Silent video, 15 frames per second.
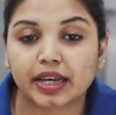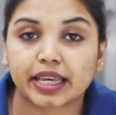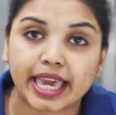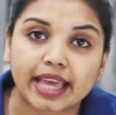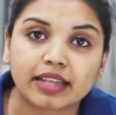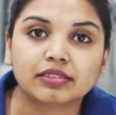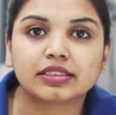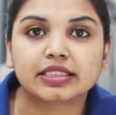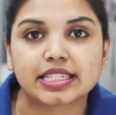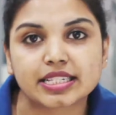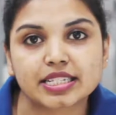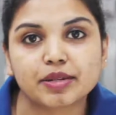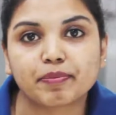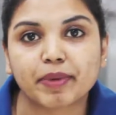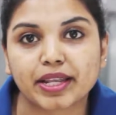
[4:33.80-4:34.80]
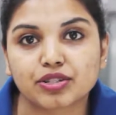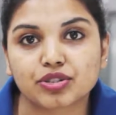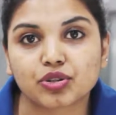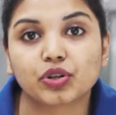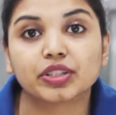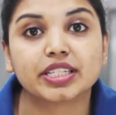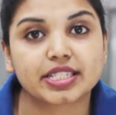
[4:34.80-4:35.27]
Again, this
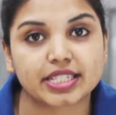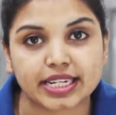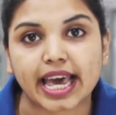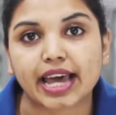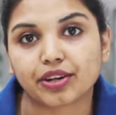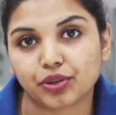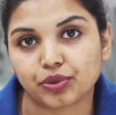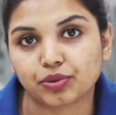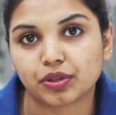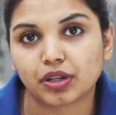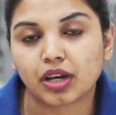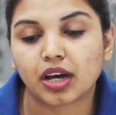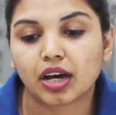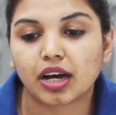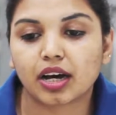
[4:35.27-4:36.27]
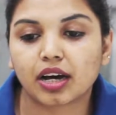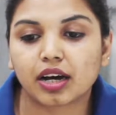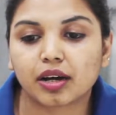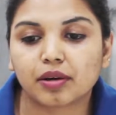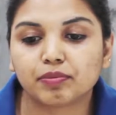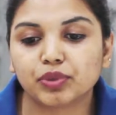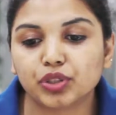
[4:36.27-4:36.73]
depends on the scenario.
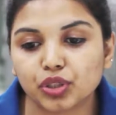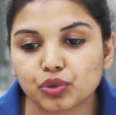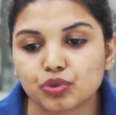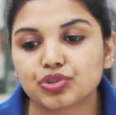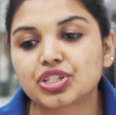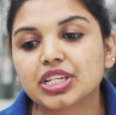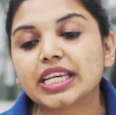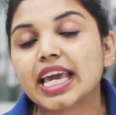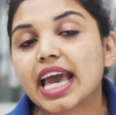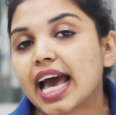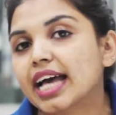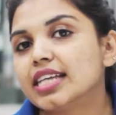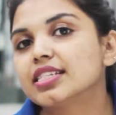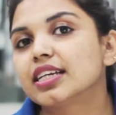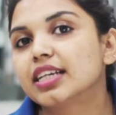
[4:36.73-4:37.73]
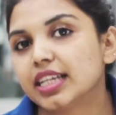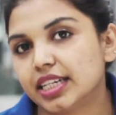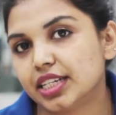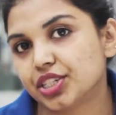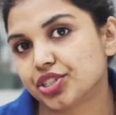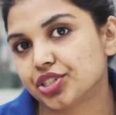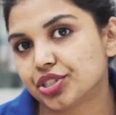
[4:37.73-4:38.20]
Usually, as a
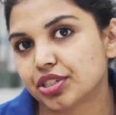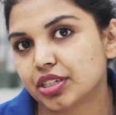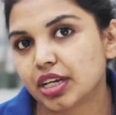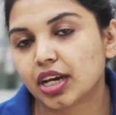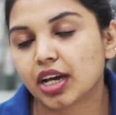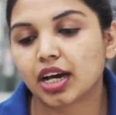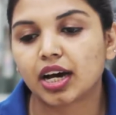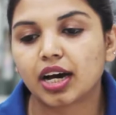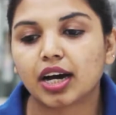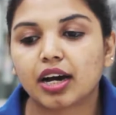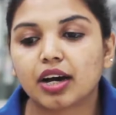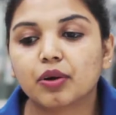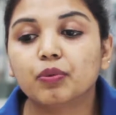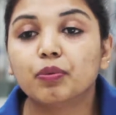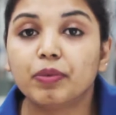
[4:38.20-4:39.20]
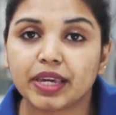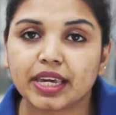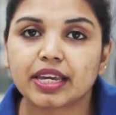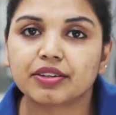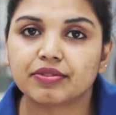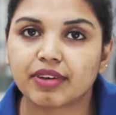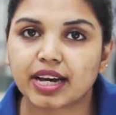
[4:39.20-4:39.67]
clinician,
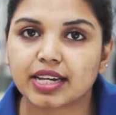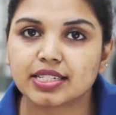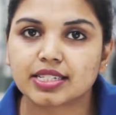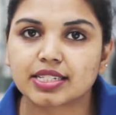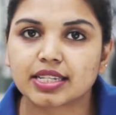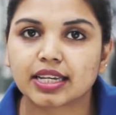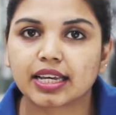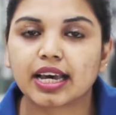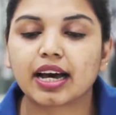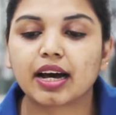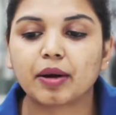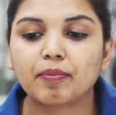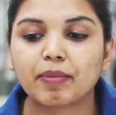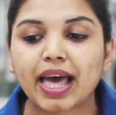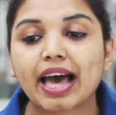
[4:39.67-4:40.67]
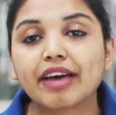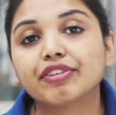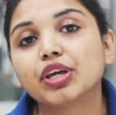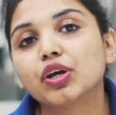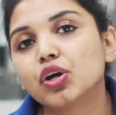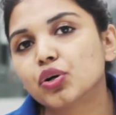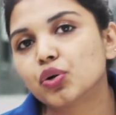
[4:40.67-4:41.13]
we advise
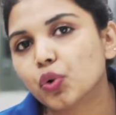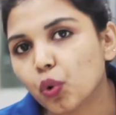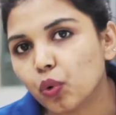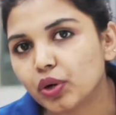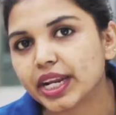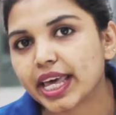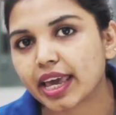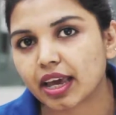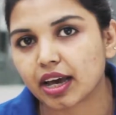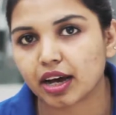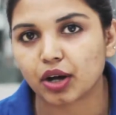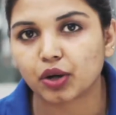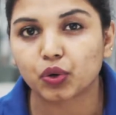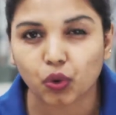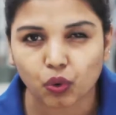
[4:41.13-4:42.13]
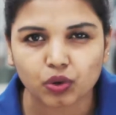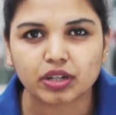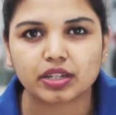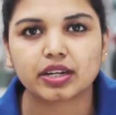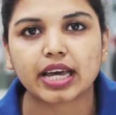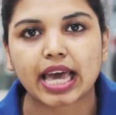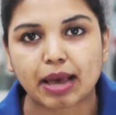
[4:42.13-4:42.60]
having a
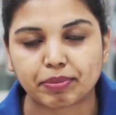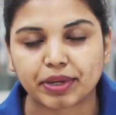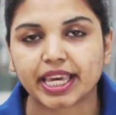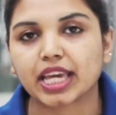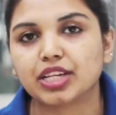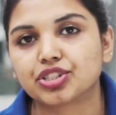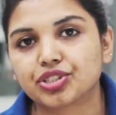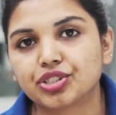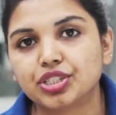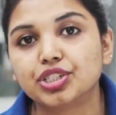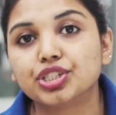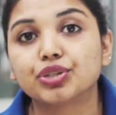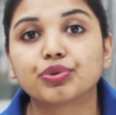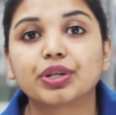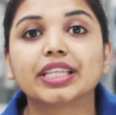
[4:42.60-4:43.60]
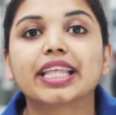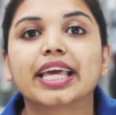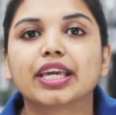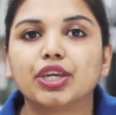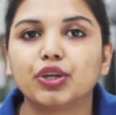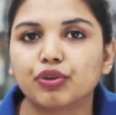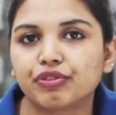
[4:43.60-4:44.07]
cold application during
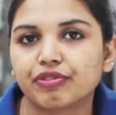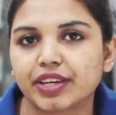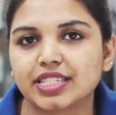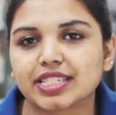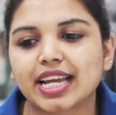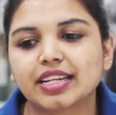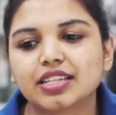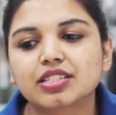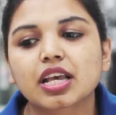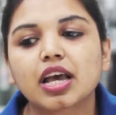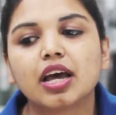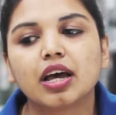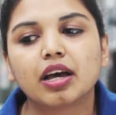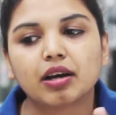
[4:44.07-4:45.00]
the acute phase, that is